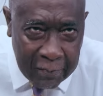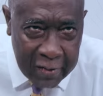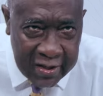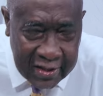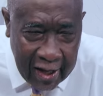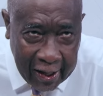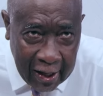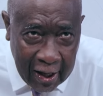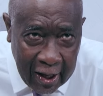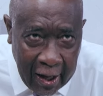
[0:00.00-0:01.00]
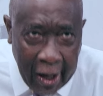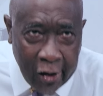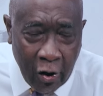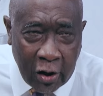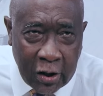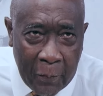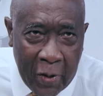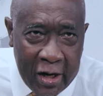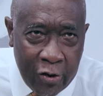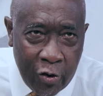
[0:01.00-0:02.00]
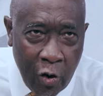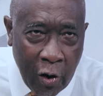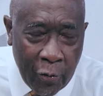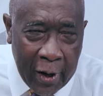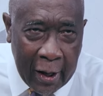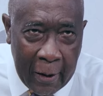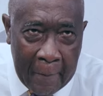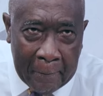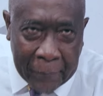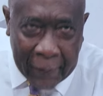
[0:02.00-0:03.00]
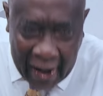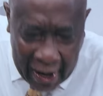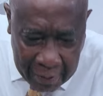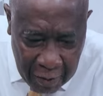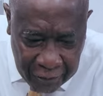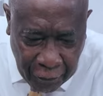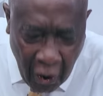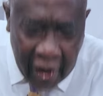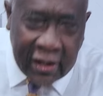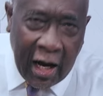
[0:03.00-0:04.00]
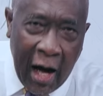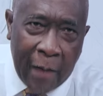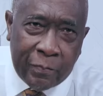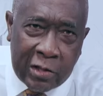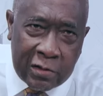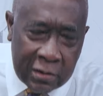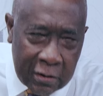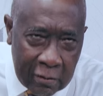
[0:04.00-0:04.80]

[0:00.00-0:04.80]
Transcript: mistake and all the money will go away. Plan before it comes.